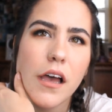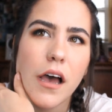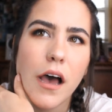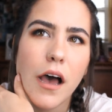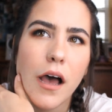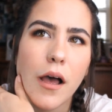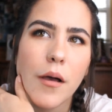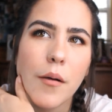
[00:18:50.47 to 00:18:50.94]

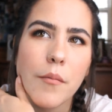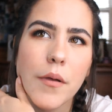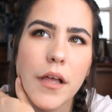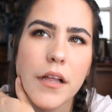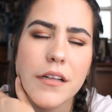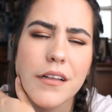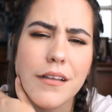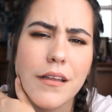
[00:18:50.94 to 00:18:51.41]
Um,
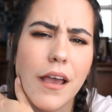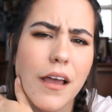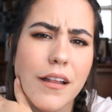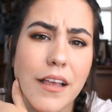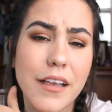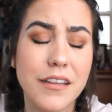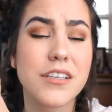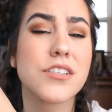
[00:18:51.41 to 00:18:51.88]
and yeah,
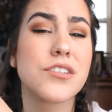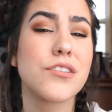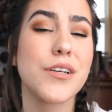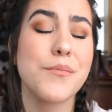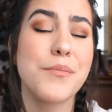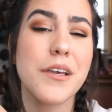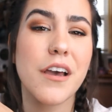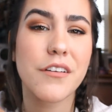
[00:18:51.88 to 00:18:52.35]
like this
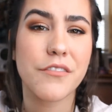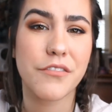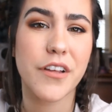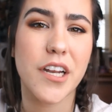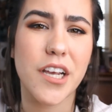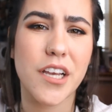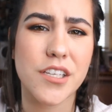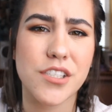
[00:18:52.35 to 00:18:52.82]
creepy
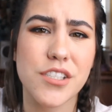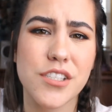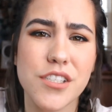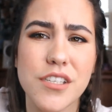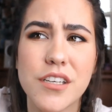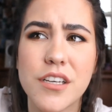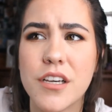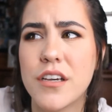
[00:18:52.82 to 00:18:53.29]

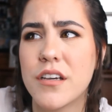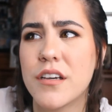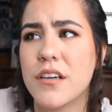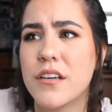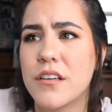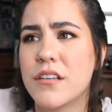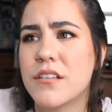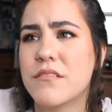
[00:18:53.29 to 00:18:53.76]
unfinished
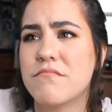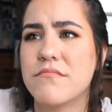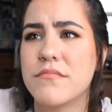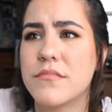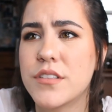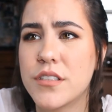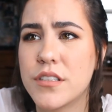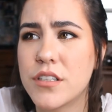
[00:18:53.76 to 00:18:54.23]

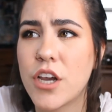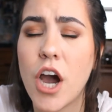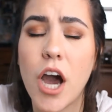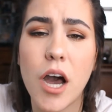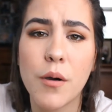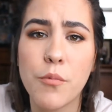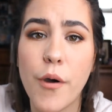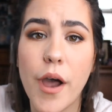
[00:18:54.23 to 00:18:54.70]

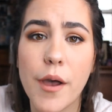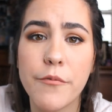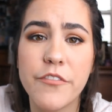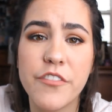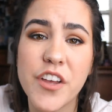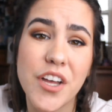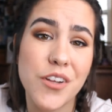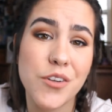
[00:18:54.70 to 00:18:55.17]

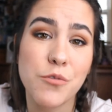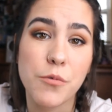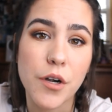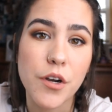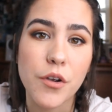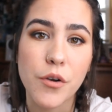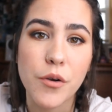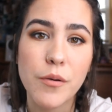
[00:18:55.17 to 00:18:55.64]
cobweb filled
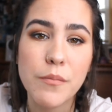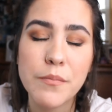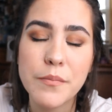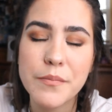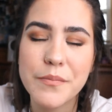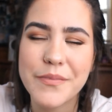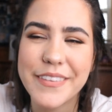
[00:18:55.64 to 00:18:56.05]
room.